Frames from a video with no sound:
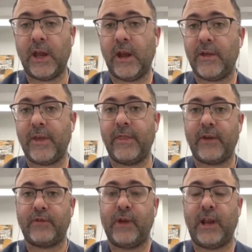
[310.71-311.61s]
And I think
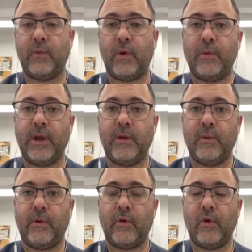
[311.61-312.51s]
that's really what we're,
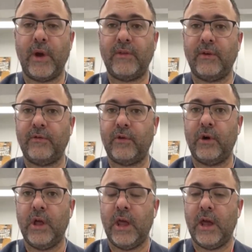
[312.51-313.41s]
we're all waiting
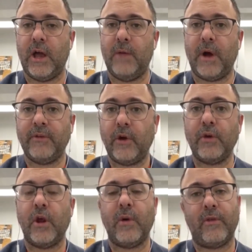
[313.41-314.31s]
for. Um, I
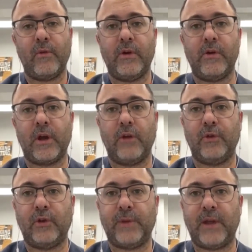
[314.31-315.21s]
don't know whether we're going
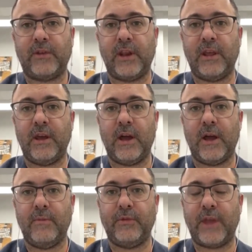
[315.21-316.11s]
to expect any
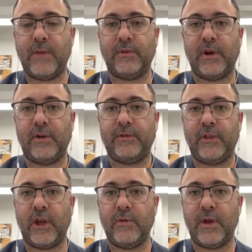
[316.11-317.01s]
um, statement after
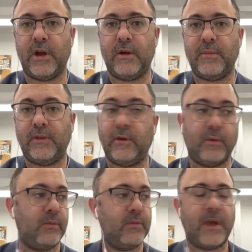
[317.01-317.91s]
the OBR meeting.
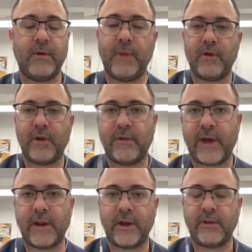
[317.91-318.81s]
We may, already have
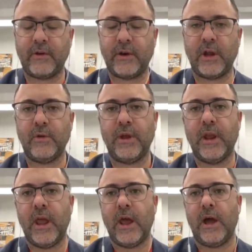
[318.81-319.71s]
had it, I don't know.
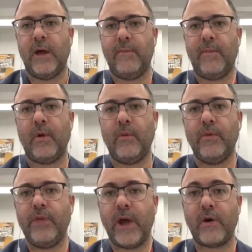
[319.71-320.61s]
But um,
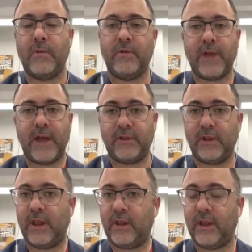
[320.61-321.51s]
the outcome of that,
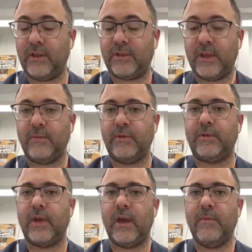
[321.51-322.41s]
it, it, it
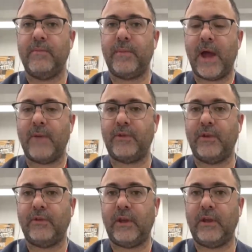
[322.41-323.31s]
seems, um, perhaps
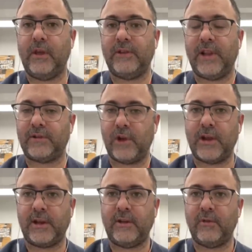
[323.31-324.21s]
is, is less
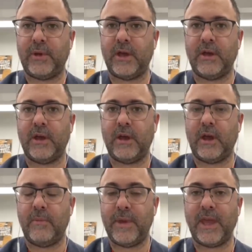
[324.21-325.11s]
likely to be a,
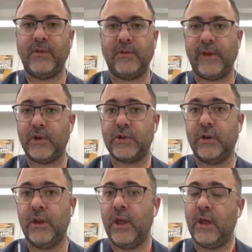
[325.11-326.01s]
a big
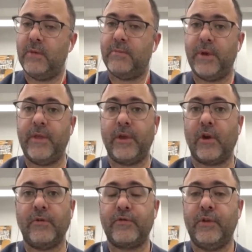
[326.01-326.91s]
intervention. But the
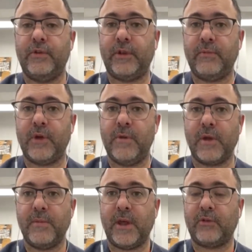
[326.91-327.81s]
conference in
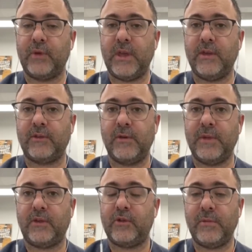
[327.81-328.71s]
Birmingham next week is going to
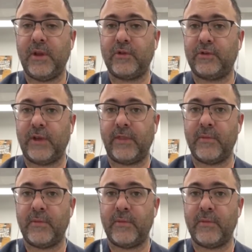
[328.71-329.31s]
be extremely interesting.